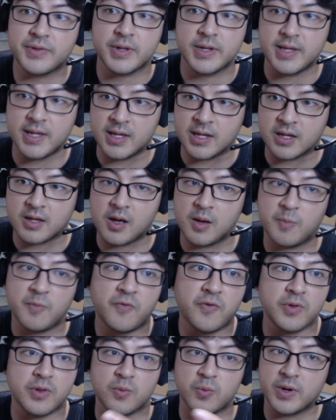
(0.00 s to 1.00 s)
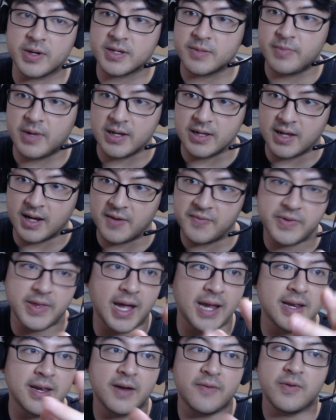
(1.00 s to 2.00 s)
income for the rest of my life that
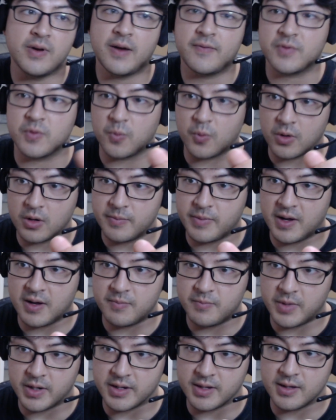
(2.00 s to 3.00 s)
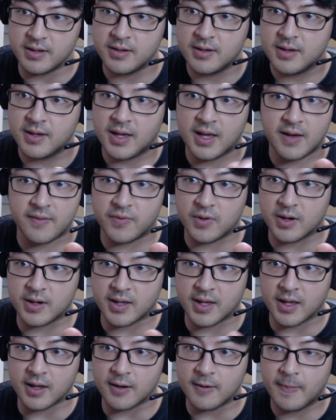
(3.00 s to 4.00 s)
I never have to worry about money ever
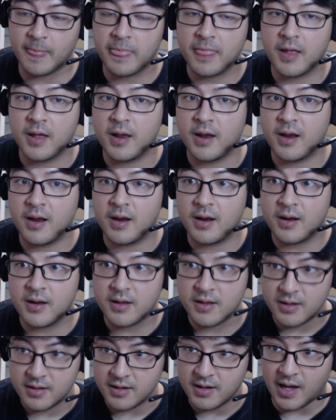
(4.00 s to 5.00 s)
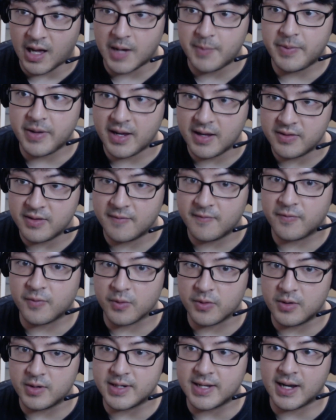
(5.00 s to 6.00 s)
again. I'd pay them for
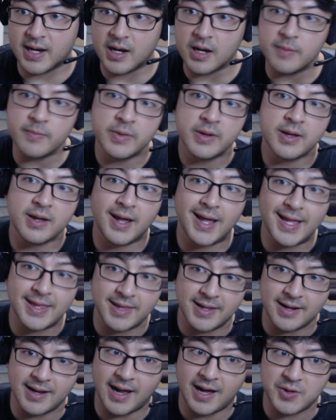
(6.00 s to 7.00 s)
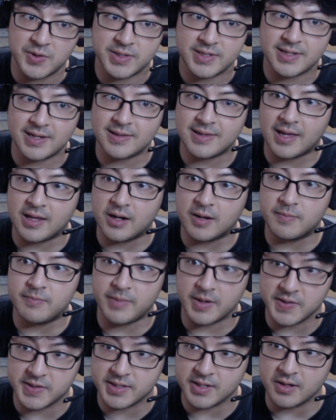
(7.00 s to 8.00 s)
their time, and then I'll set that up
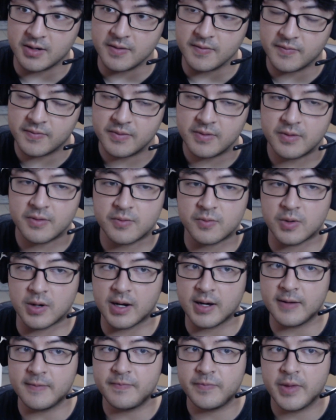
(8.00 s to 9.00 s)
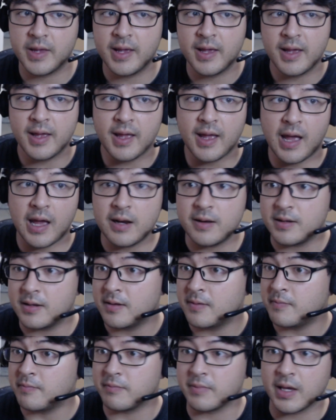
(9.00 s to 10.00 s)
myself, right? And
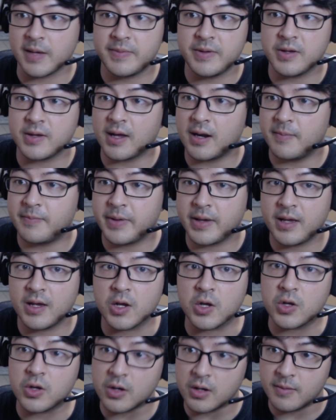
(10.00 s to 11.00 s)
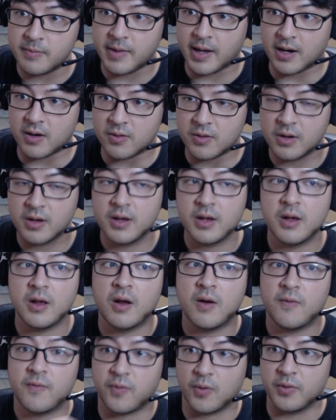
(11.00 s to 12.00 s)
maybe you got to pay a good amount
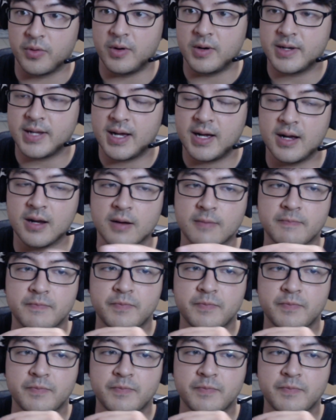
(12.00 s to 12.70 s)
for their time.